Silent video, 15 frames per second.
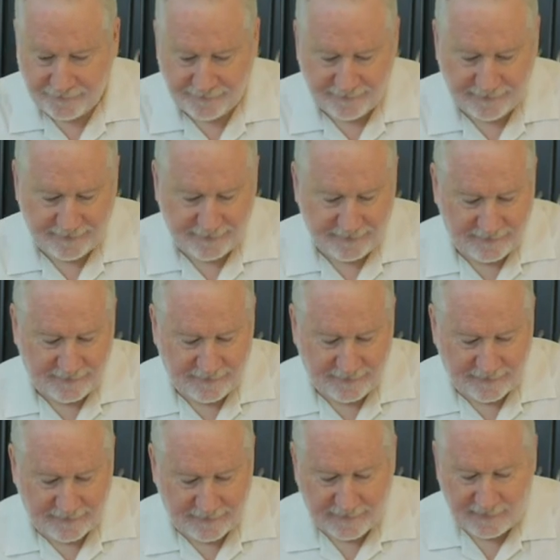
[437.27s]

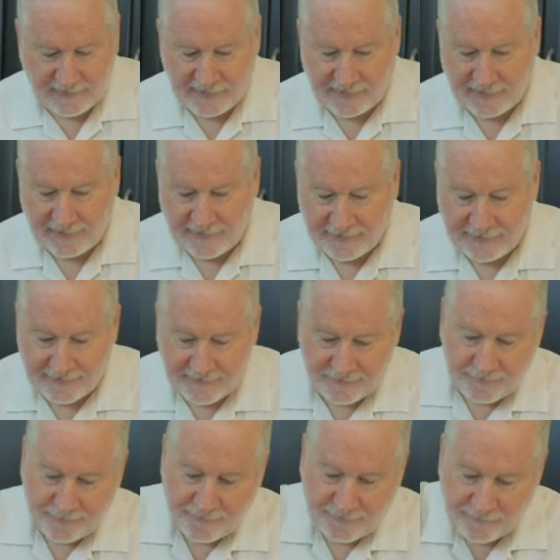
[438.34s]

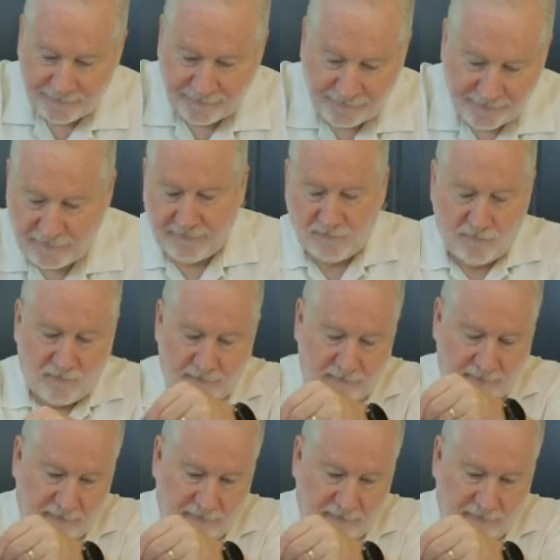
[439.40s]
[no speech]